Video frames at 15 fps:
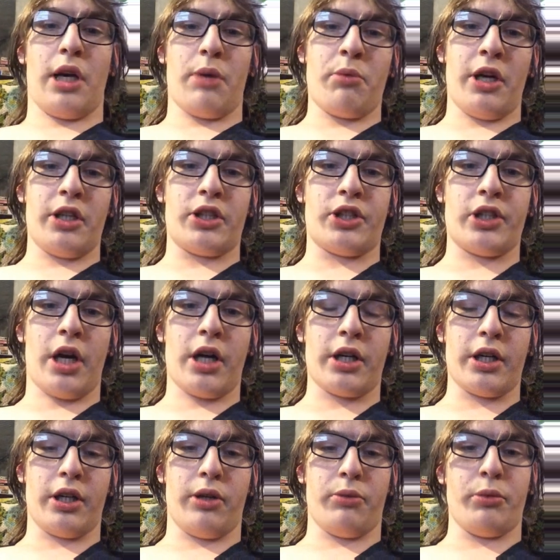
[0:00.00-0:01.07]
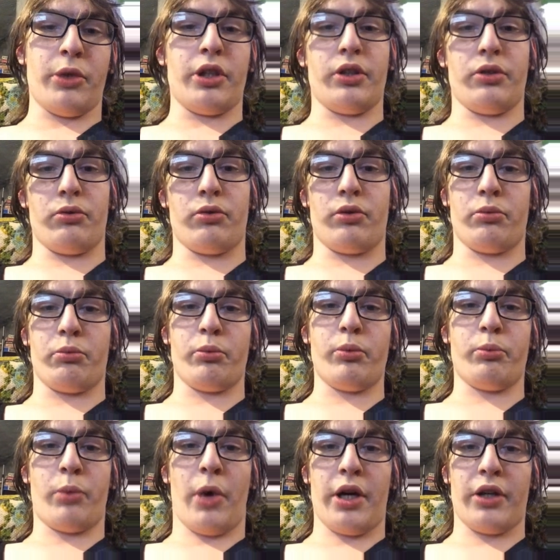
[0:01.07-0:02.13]
I might suck at them, and
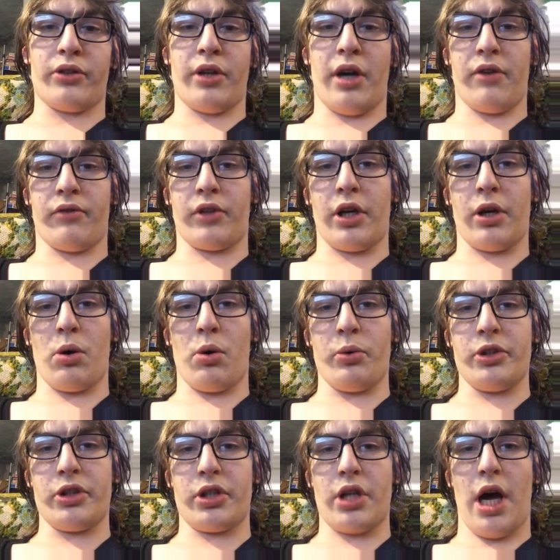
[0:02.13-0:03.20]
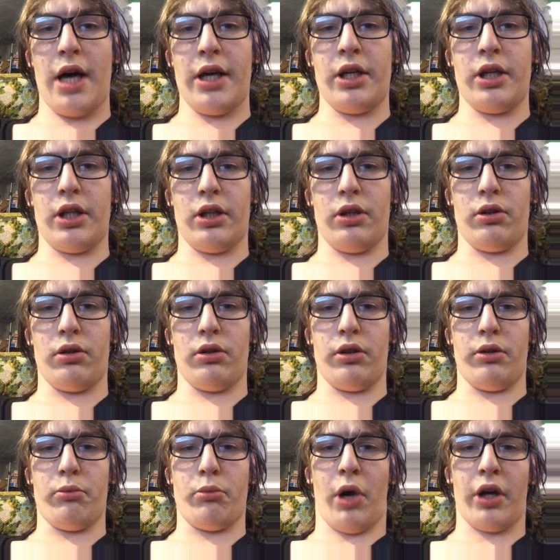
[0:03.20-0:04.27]
Minecraft, I always die in
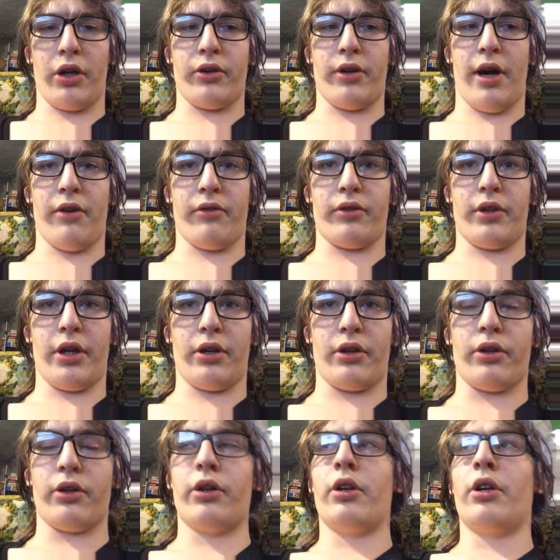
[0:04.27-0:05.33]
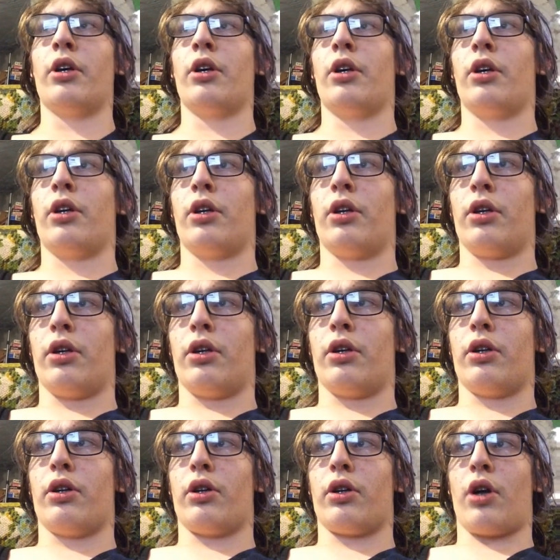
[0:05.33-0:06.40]
Minecraft, like,
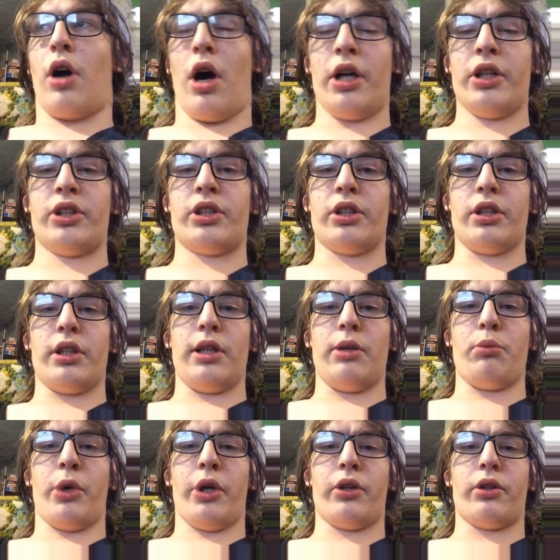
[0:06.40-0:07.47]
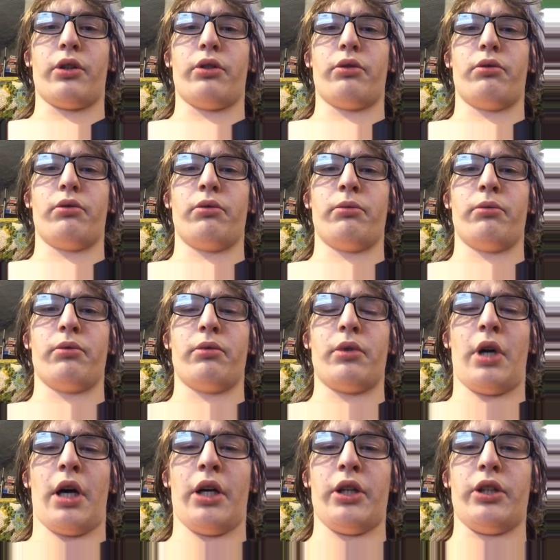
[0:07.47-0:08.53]
constantly, but
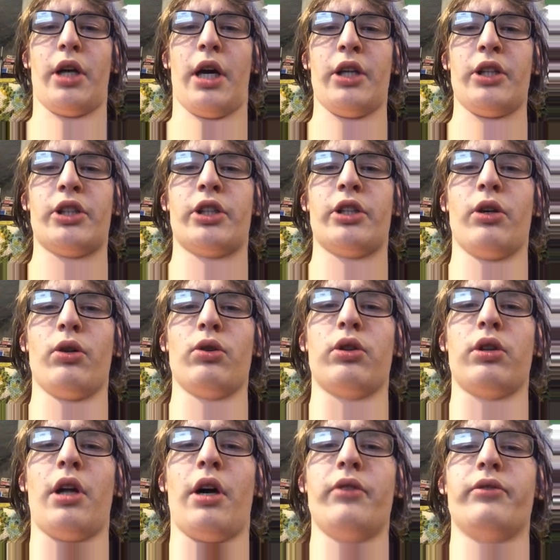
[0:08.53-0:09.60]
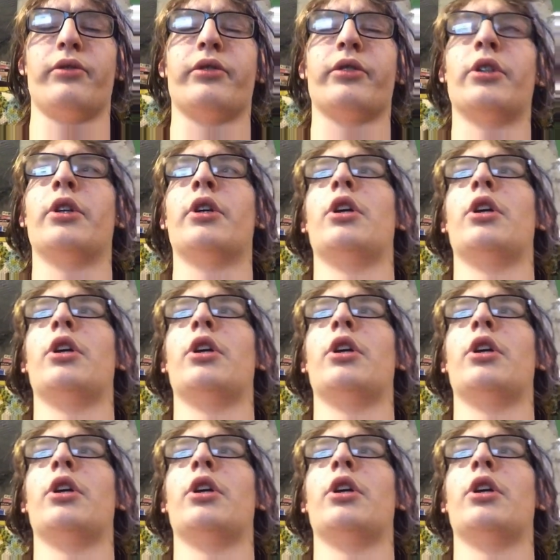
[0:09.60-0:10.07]
I still love